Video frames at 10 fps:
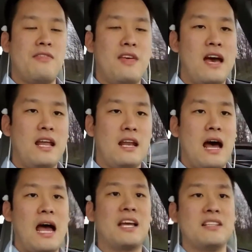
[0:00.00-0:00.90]
that
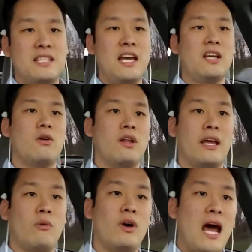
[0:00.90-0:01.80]
I can take, or
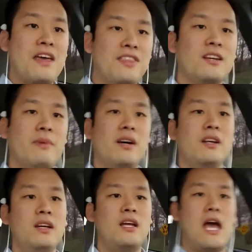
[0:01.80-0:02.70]
like what I think about
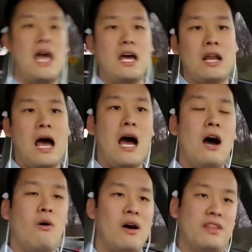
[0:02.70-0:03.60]
it and
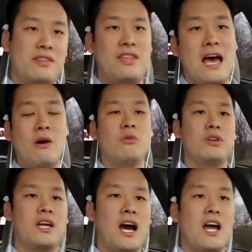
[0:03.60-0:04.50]
how that
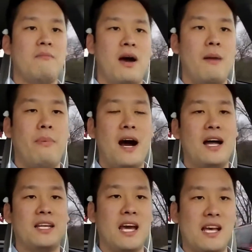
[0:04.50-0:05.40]
would guide my
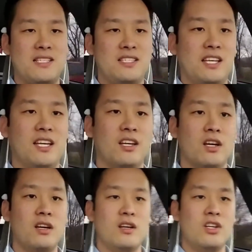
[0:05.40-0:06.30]
podcasting
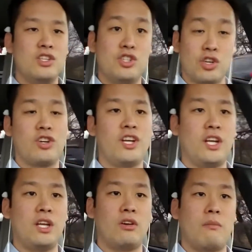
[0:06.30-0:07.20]
journey
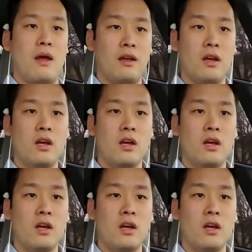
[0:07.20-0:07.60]
or my